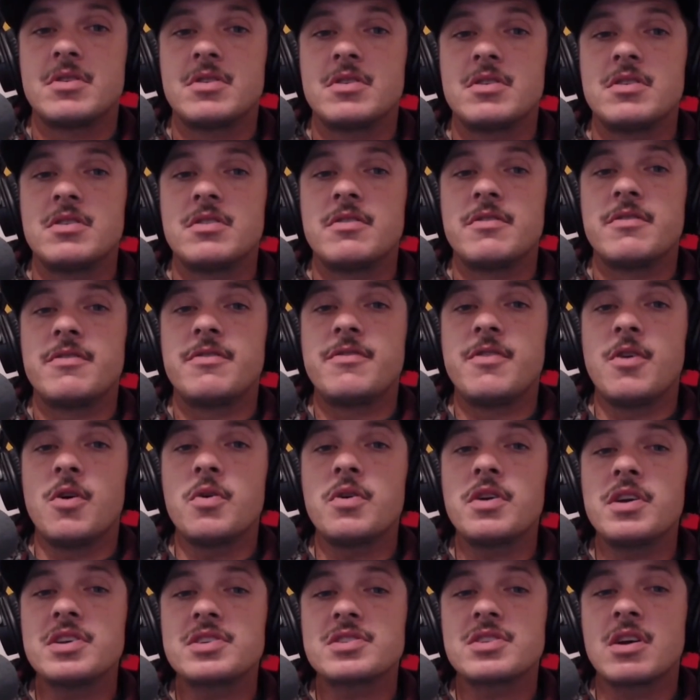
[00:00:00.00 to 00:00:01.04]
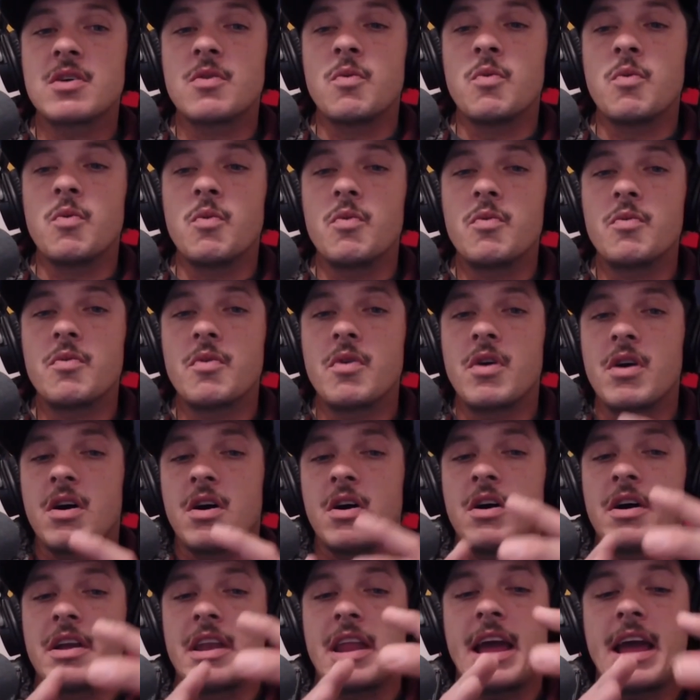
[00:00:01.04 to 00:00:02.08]
focus on
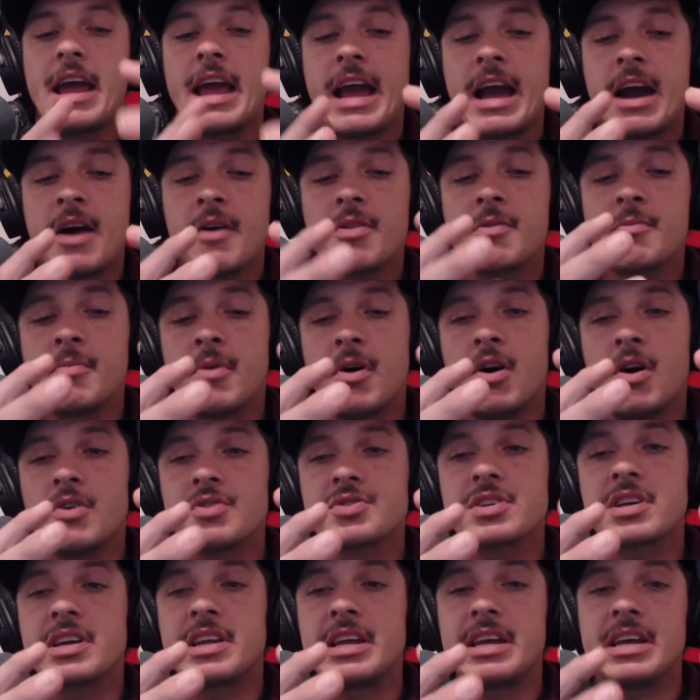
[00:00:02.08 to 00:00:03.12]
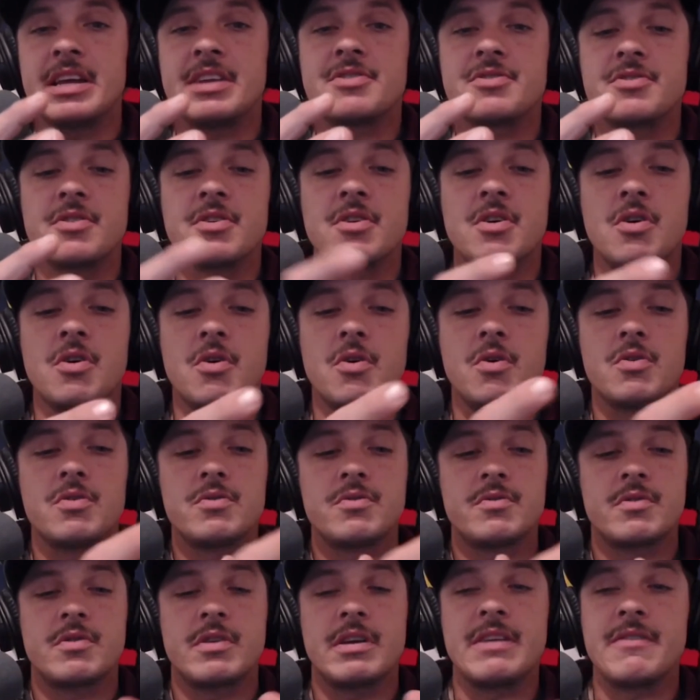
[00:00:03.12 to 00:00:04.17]
how the ball is going to enter the hole
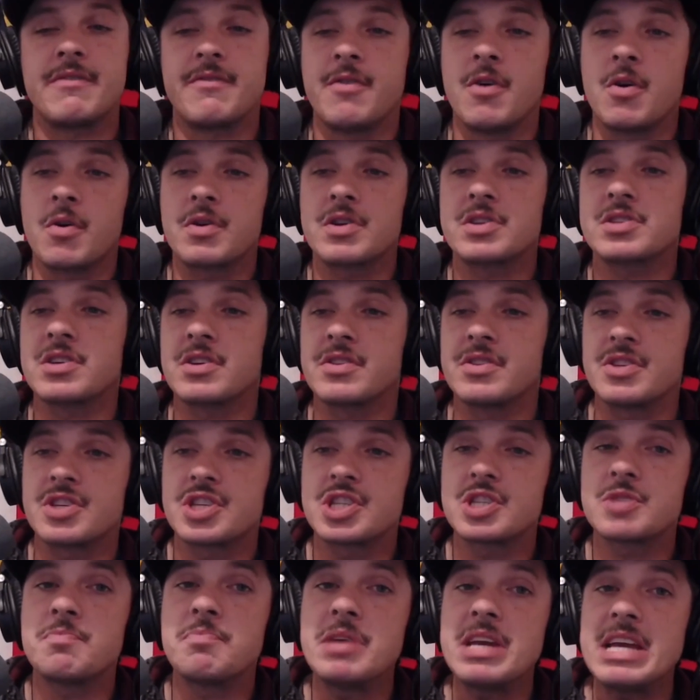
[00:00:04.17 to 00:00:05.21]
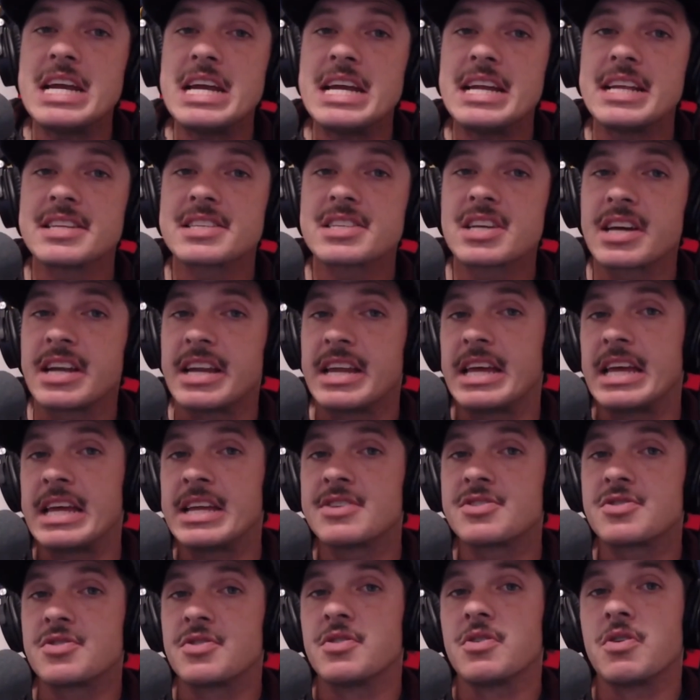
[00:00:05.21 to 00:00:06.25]
and focus on the speed it's going to
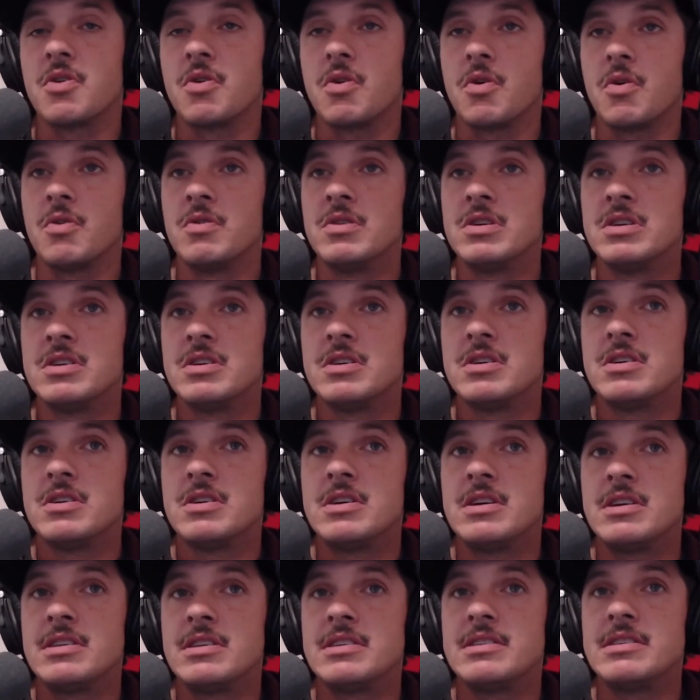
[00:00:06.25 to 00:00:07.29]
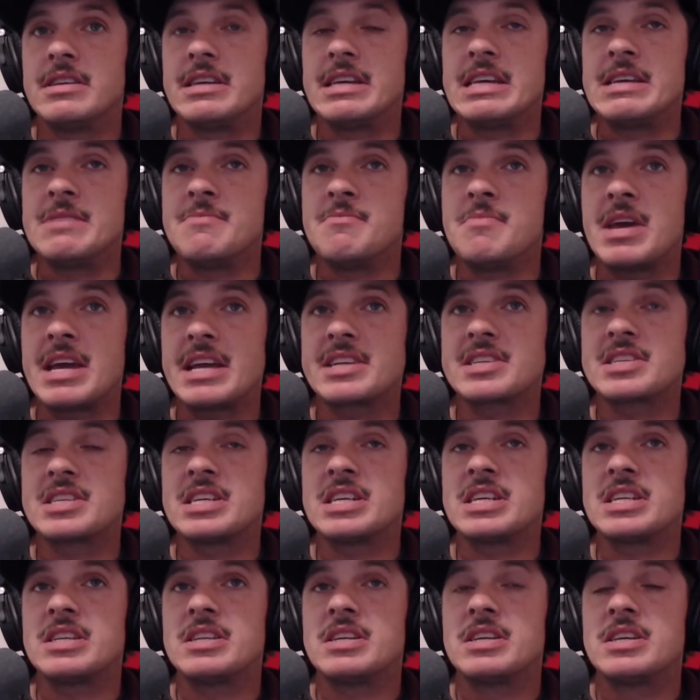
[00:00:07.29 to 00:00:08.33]
enter the hole.
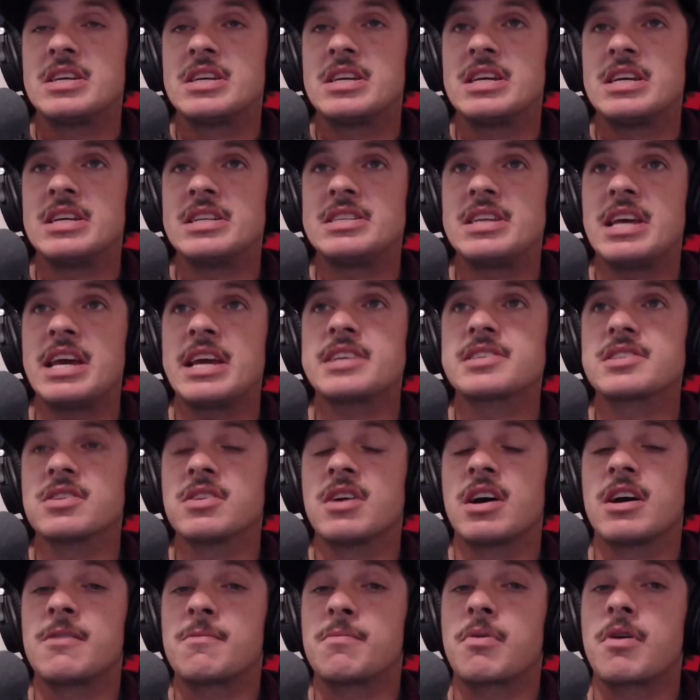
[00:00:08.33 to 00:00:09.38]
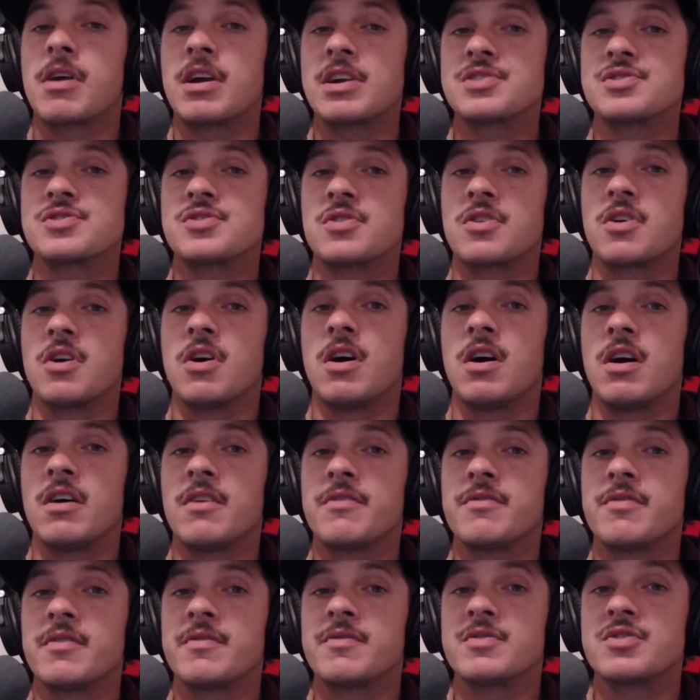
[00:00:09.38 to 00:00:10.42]
It takes a lot of pressure off
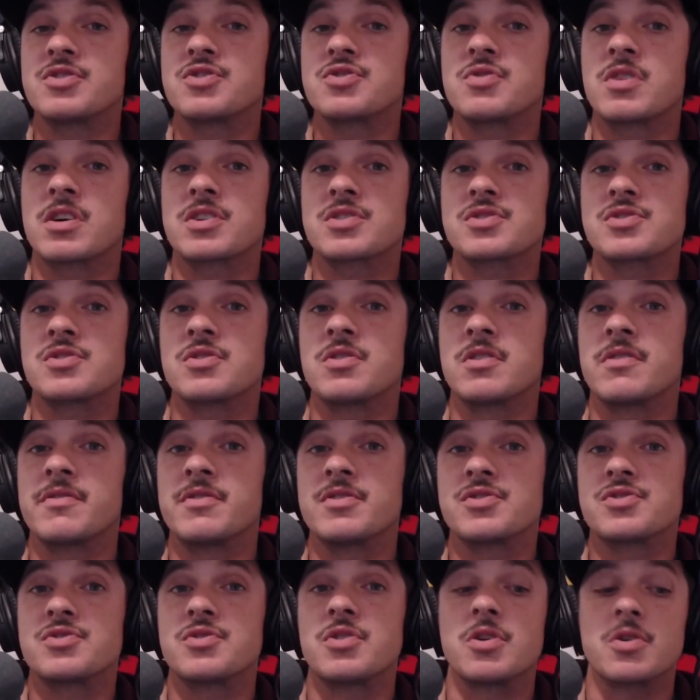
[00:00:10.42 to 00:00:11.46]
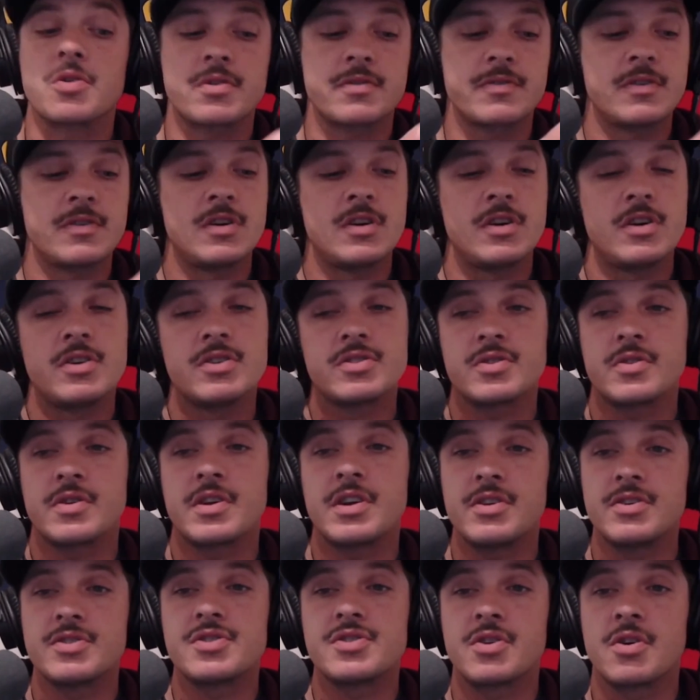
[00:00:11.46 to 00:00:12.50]
of the structure of your stroke. So
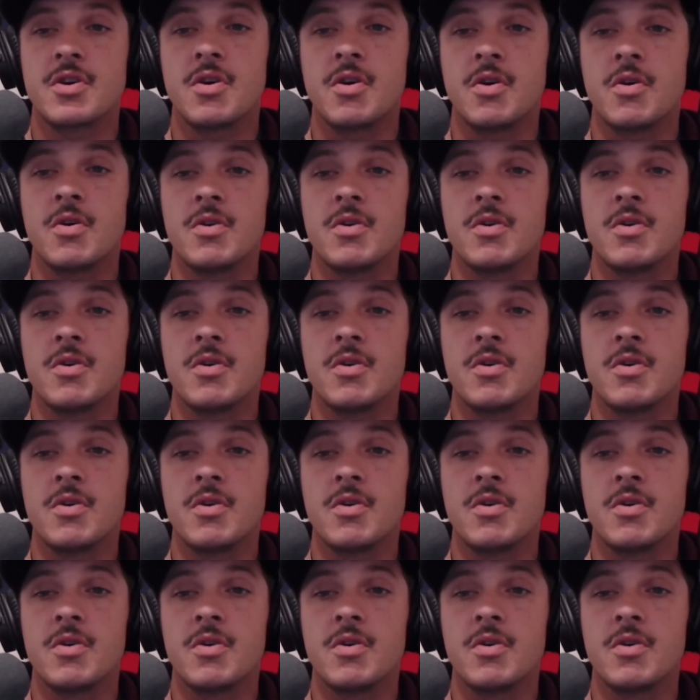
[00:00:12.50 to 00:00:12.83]
here's your hole,